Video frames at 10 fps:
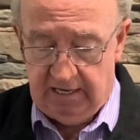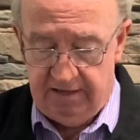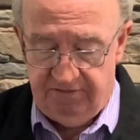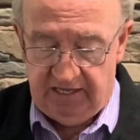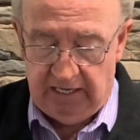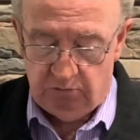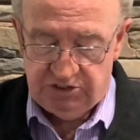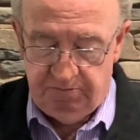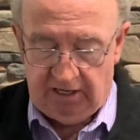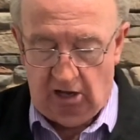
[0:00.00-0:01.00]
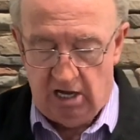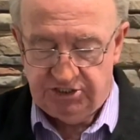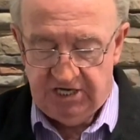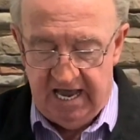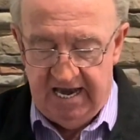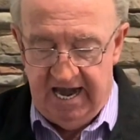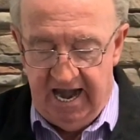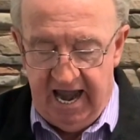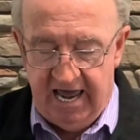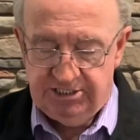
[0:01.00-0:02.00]
I think it was because
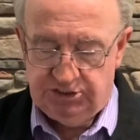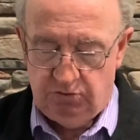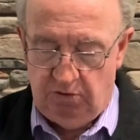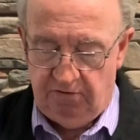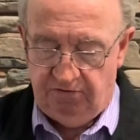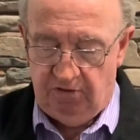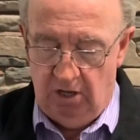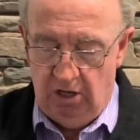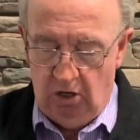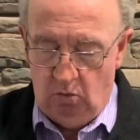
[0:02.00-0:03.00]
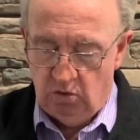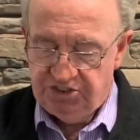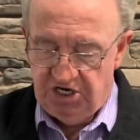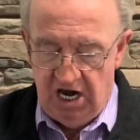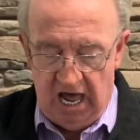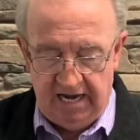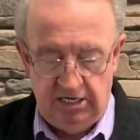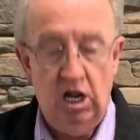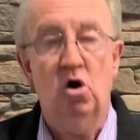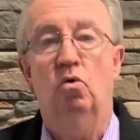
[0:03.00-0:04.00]
Nazareth was not
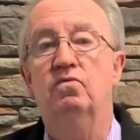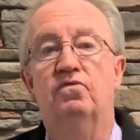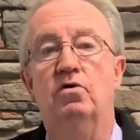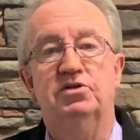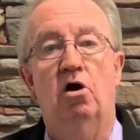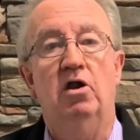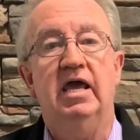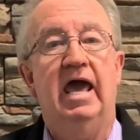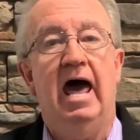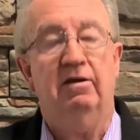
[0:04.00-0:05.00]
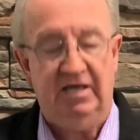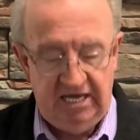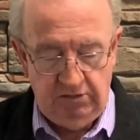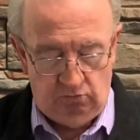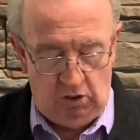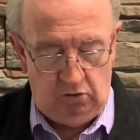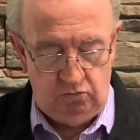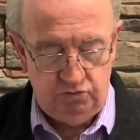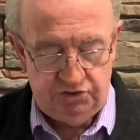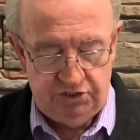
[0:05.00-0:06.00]
known for turning out
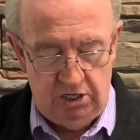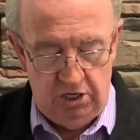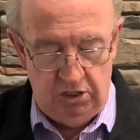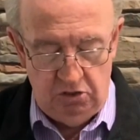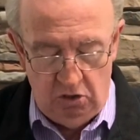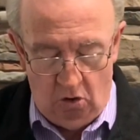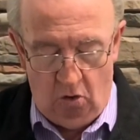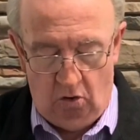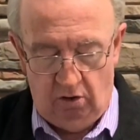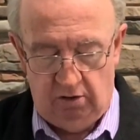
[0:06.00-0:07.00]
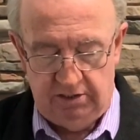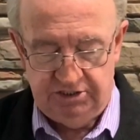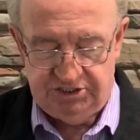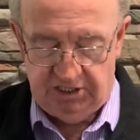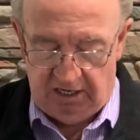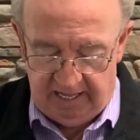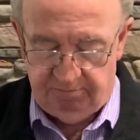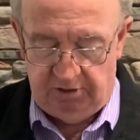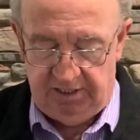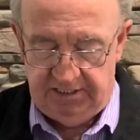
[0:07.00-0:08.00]
heroes nor
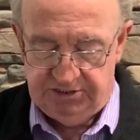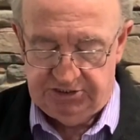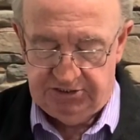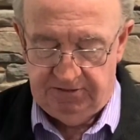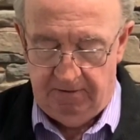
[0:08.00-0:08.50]
celebrities.